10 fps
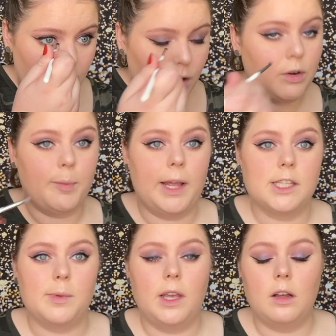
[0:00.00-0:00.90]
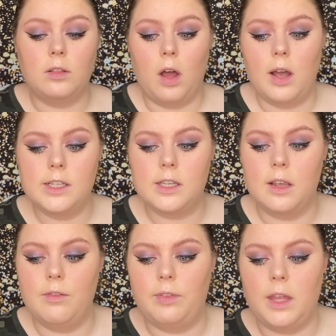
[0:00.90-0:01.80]
reminds me a lot
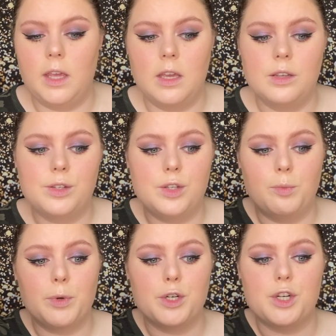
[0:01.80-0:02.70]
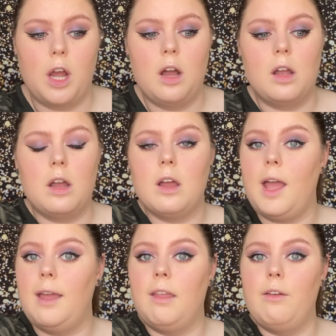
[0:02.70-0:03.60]
of the Super Shock
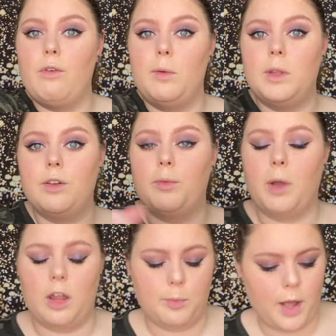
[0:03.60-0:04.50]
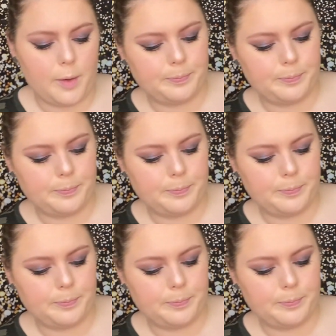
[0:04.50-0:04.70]
highlight formula from ColourPop.